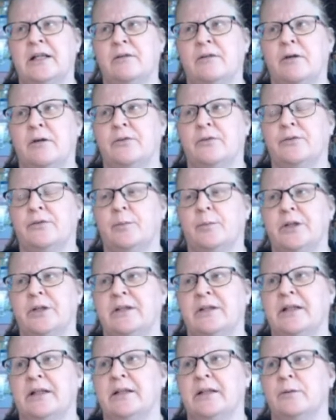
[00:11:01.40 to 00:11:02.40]
road for a bit,
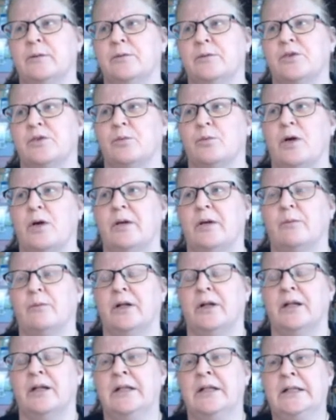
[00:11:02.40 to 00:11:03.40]
and then it was the white one.
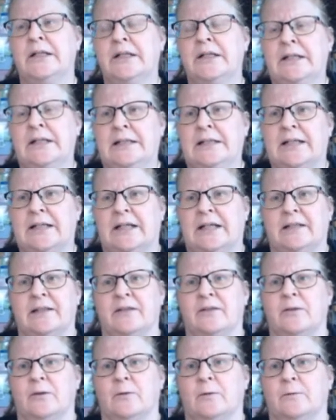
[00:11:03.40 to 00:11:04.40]
And I
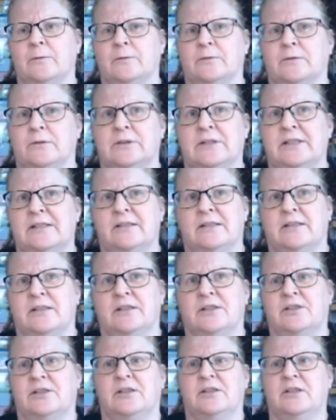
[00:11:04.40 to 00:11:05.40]
thought, oh, this is good.
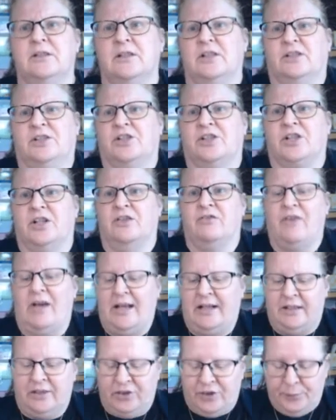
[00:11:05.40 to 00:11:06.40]
It's just going to
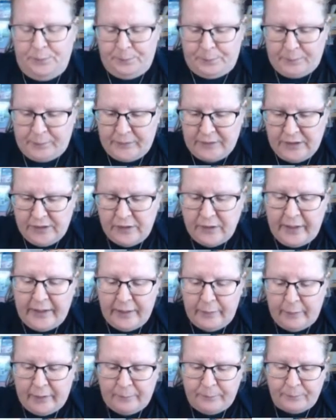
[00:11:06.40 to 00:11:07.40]
vanish. So
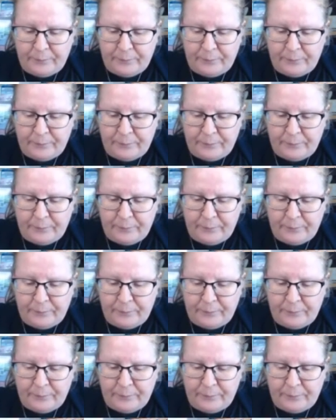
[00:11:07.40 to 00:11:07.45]
anyway,